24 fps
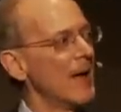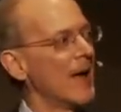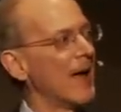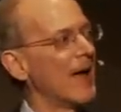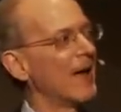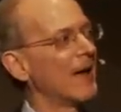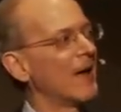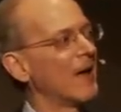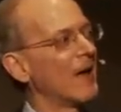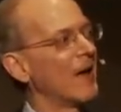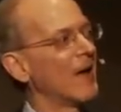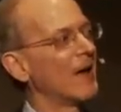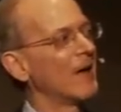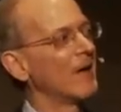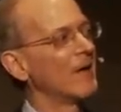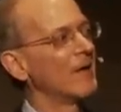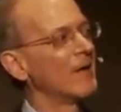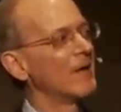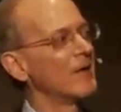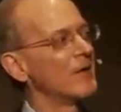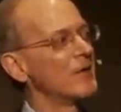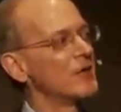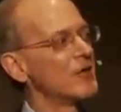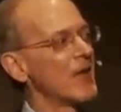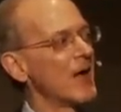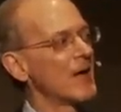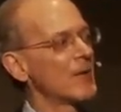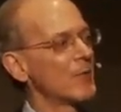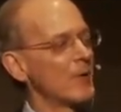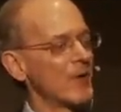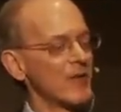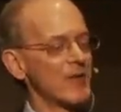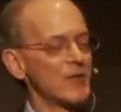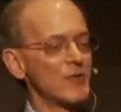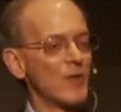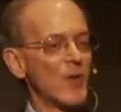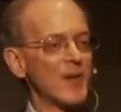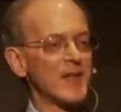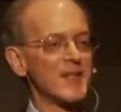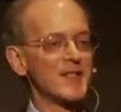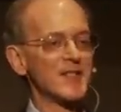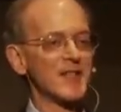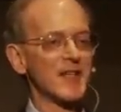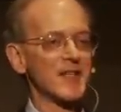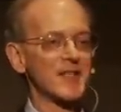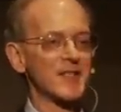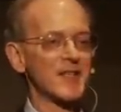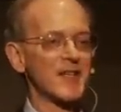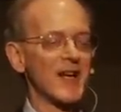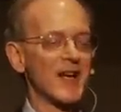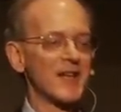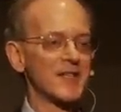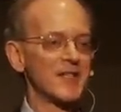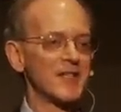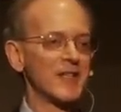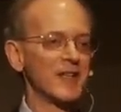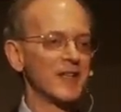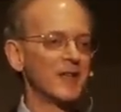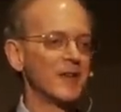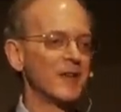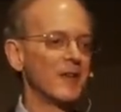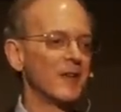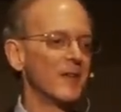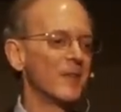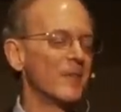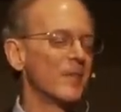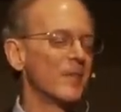And on January the 26th, 19